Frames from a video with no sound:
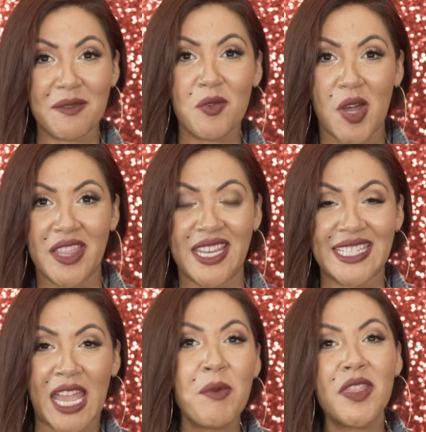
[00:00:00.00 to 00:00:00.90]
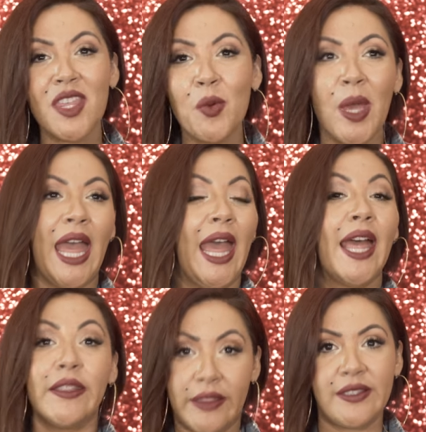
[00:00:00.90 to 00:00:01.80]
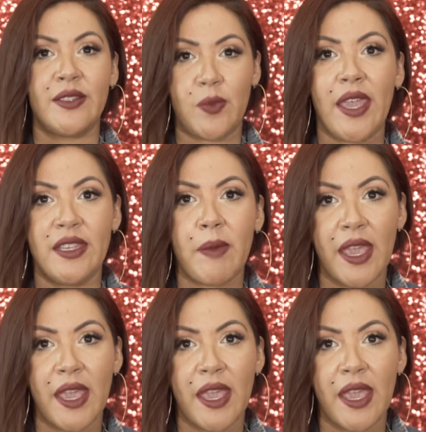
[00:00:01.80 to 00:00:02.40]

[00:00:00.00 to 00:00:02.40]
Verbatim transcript: quality time with you?" This is why he's my